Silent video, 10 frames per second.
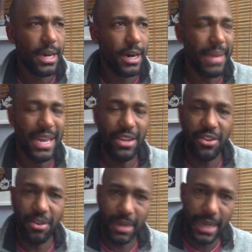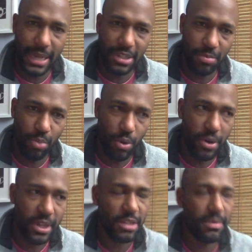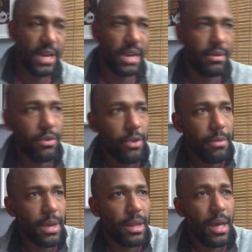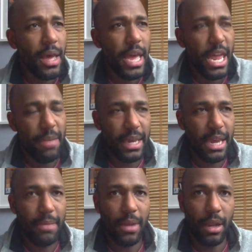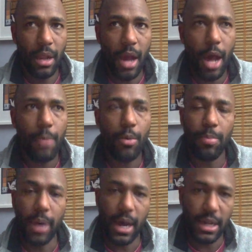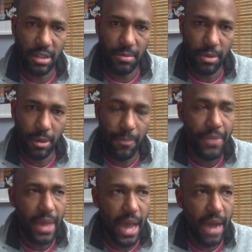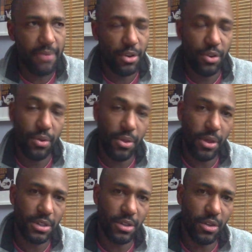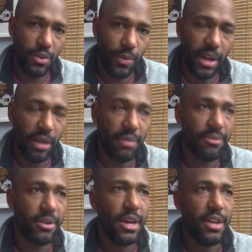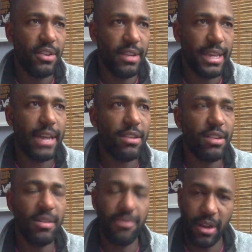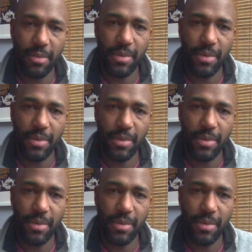India began supporting some kind of agreement. It became a lot more possible after 2012 to get developing